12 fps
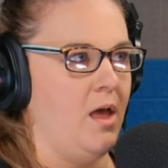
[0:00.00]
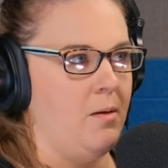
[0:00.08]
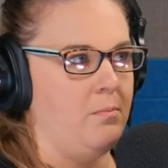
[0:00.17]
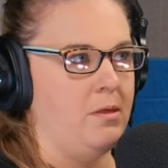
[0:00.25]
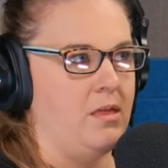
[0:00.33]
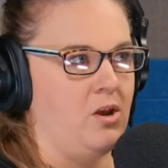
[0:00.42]

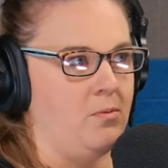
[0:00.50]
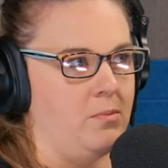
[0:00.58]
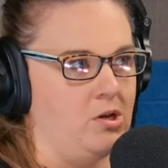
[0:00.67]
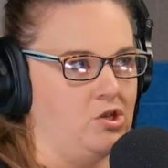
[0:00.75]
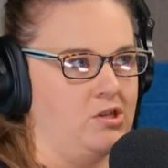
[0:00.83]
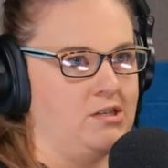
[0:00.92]
But then your
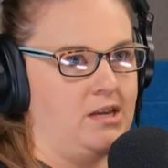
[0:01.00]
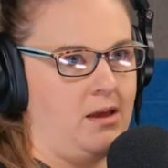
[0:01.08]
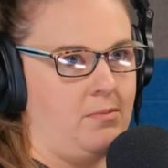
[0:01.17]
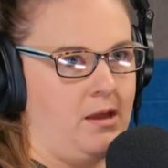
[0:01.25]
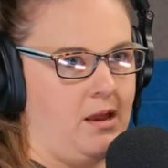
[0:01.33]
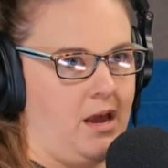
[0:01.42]
mission
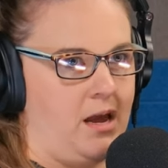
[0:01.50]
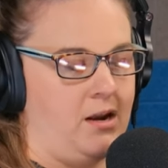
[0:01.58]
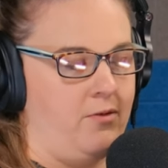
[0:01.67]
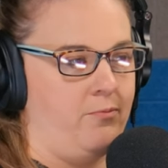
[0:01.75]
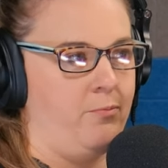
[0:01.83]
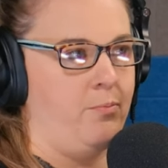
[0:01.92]
statement kind
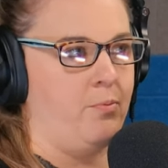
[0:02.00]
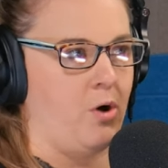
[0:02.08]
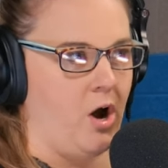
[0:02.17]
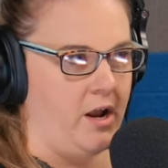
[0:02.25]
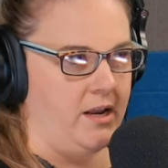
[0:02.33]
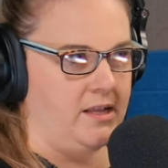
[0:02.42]
of
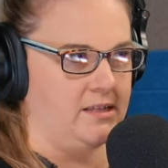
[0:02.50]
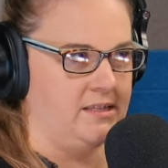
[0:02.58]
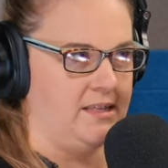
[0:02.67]
broadens